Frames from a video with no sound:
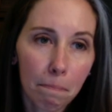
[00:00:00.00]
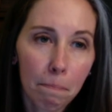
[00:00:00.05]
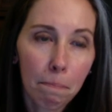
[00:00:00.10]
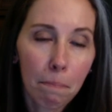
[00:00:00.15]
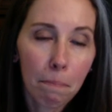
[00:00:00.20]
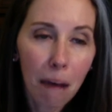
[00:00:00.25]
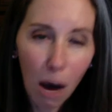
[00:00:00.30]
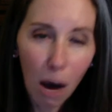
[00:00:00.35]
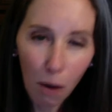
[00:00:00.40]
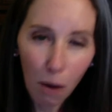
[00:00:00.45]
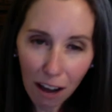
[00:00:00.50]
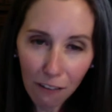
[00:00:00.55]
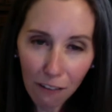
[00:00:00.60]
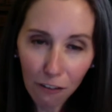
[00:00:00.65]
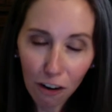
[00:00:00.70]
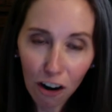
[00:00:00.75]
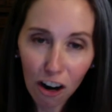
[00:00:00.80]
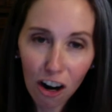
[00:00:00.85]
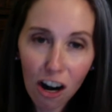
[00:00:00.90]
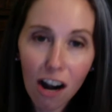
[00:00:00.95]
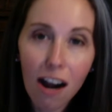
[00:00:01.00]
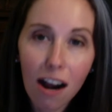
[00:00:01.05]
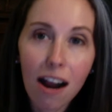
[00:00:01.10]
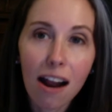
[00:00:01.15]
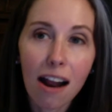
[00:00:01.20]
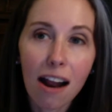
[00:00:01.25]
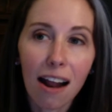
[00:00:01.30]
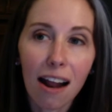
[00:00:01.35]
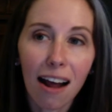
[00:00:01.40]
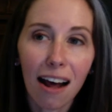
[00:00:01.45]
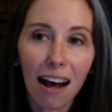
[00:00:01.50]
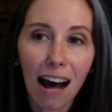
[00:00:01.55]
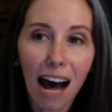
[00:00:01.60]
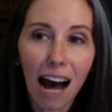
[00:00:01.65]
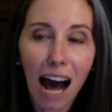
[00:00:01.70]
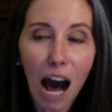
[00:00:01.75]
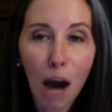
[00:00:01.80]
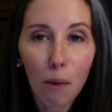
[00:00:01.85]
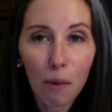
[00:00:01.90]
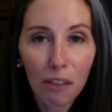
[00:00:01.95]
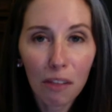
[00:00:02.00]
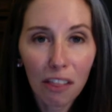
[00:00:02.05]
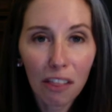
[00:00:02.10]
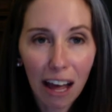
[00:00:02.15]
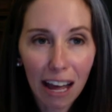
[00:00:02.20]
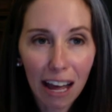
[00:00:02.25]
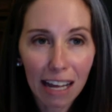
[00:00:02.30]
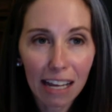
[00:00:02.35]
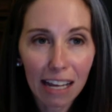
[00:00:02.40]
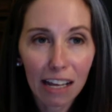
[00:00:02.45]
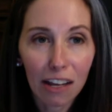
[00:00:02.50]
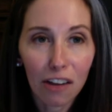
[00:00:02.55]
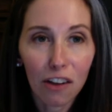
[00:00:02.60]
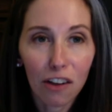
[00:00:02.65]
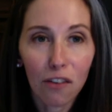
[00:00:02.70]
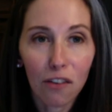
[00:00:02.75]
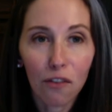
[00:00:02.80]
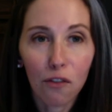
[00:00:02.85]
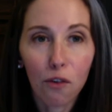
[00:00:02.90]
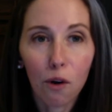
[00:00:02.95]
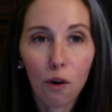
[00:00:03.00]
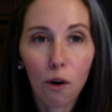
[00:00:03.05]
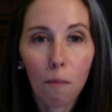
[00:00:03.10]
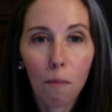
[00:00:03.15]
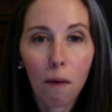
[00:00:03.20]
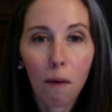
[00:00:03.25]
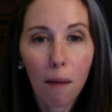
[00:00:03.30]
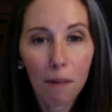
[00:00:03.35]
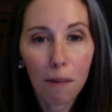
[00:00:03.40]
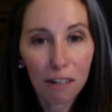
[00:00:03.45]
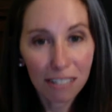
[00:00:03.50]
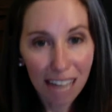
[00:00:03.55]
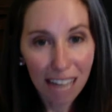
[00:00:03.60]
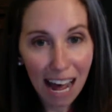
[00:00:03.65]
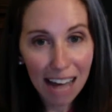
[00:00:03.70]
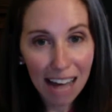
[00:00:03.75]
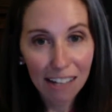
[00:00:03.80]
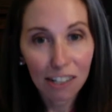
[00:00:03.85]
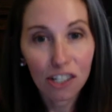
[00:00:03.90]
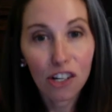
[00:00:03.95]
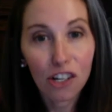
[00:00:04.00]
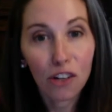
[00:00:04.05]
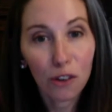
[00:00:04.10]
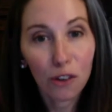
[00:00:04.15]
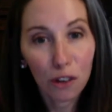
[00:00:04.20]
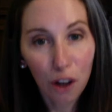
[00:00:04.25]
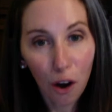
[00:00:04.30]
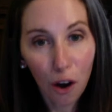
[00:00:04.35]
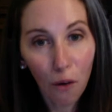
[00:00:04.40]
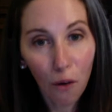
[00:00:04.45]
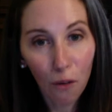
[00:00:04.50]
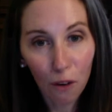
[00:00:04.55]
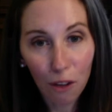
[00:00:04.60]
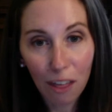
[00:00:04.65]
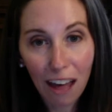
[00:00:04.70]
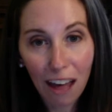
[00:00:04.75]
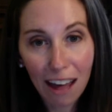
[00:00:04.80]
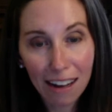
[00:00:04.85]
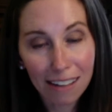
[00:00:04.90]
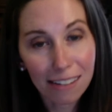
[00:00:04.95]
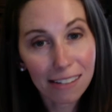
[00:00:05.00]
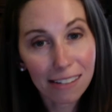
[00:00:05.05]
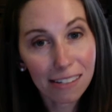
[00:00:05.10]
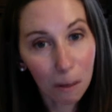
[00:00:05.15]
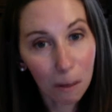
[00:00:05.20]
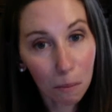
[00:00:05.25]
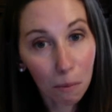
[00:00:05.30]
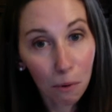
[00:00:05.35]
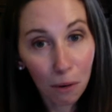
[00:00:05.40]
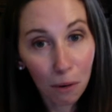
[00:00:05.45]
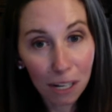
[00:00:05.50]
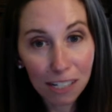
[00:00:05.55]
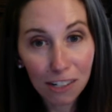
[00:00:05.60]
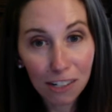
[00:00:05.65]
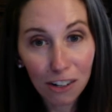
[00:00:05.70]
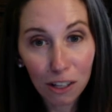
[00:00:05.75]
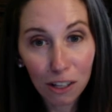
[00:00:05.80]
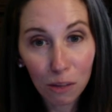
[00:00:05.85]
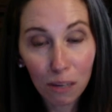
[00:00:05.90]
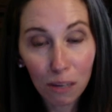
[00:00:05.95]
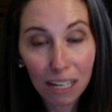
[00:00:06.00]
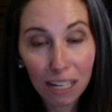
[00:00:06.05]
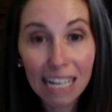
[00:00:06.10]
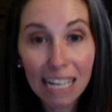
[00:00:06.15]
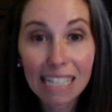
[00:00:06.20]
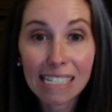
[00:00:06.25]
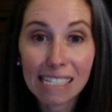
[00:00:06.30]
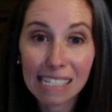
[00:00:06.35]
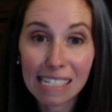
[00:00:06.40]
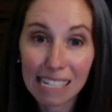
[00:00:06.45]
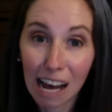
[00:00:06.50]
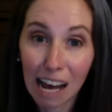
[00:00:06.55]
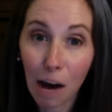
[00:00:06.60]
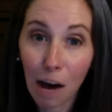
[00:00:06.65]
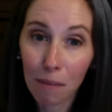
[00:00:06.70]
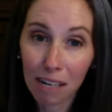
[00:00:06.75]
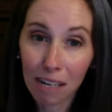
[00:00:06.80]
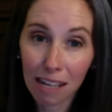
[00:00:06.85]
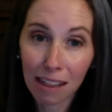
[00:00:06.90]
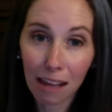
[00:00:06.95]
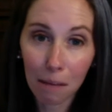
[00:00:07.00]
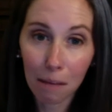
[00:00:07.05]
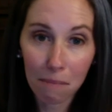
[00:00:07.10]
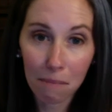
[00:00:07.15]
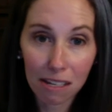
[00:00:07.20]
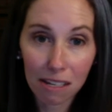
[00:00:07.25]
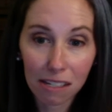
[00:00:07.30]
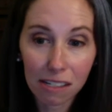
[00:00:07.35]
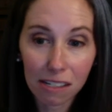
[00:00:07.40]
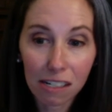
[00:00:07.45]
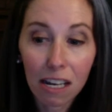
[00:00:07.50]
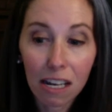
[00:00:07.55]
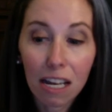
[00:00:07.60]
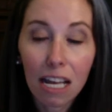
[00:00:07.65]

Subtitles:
However, I would like for mom or dad to look over that at some point during the week and see how many they missed.